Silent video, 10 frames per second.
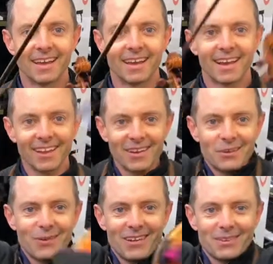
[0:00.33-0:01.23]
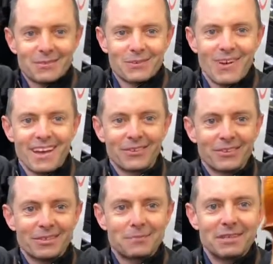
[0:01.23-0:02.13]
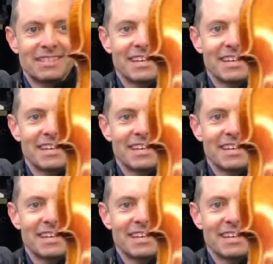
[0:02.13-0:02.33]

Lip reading: Hello and welcome to White Horse Music